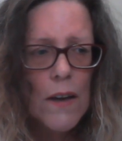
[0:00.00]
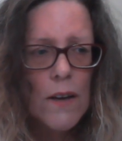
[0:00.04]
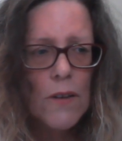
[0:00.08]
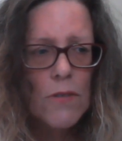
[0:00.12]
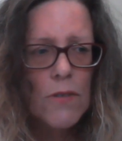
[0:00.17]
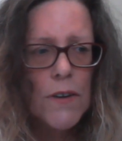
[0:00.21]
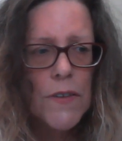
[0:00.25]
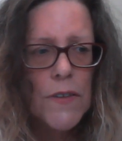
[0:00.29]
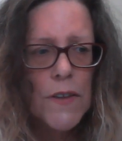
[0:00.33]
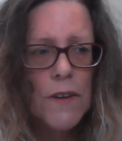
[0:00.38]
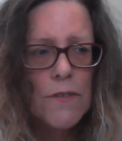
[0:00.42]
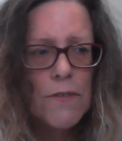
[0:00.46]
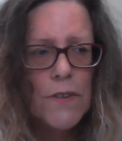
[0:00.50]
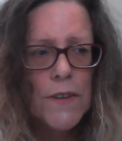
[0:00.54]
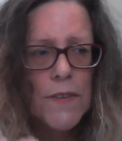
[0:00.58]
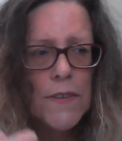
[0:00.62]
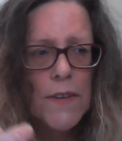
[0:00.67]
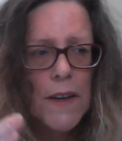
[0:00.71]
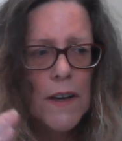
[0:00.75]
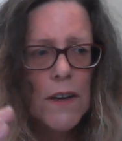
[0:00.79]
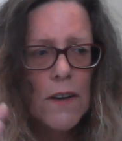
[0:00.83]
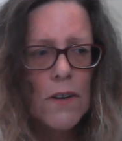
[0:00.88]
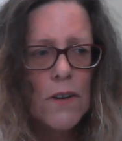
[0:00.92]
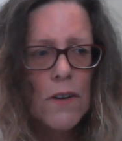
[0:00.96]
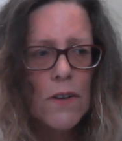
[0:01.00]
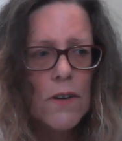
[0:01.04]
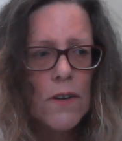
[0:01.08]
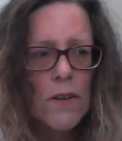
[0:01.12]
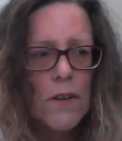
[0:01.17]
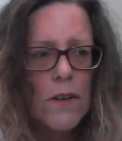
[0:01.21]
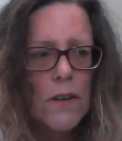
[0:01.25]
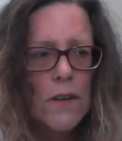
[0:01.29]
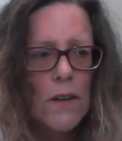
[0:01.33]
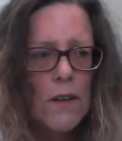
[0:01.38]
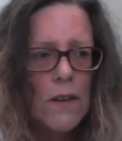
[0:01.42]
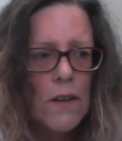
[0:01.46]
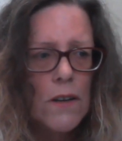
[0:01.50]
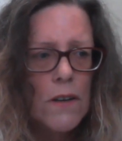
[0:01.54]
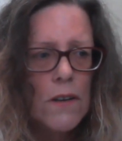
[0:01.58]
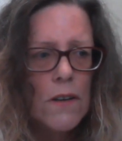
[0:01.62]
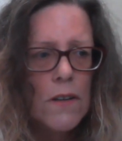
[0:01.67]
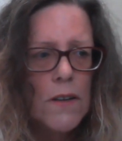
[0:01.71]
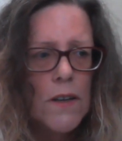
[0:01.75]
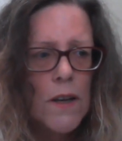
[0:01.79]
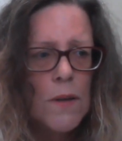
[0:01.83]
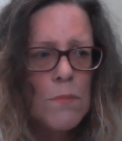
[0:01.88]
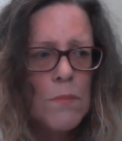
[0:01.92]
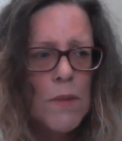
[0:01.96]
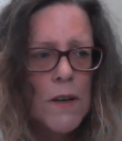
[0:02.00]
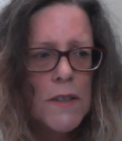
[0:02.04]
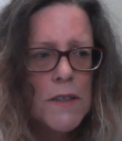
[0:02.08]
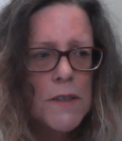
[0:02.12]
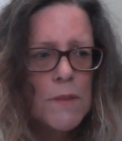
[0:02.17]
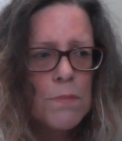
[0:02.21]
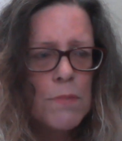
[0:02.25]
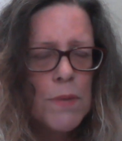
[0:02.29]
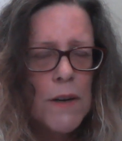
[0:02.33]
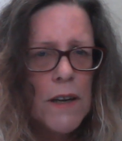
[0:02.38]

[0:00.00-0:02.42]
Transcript: With everything good, there must